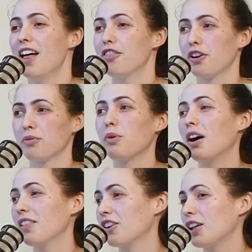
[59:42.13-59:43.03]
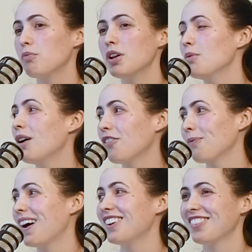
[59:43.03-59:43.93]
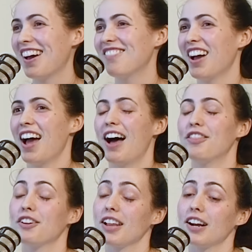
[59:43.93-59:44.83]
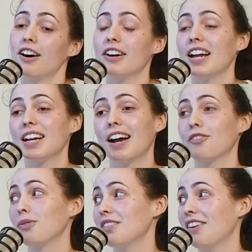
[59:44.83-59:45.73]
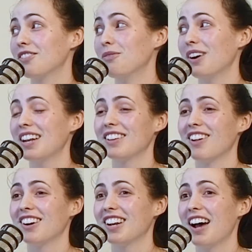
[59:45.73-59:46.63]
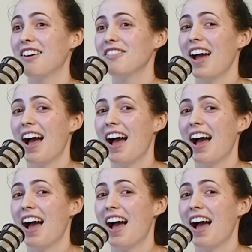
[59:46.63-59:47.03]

They're like, we want Spinal Tap. And they're like, all right, guys, we left him waiting long enough.